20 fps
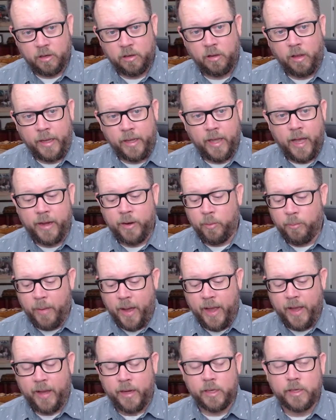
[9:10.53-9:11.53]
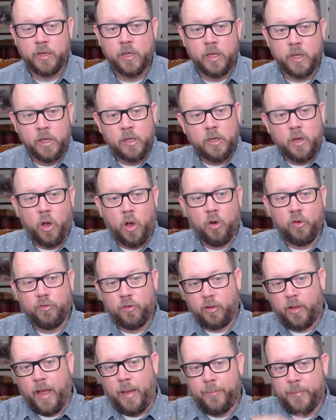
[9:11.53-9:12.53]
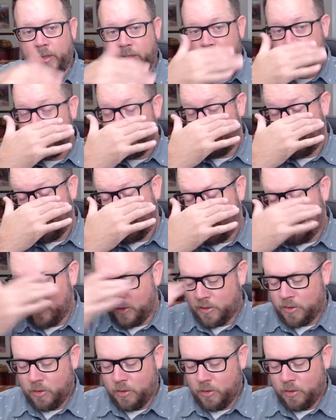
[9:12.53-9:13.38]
Like I don't mind overlapping some stickers.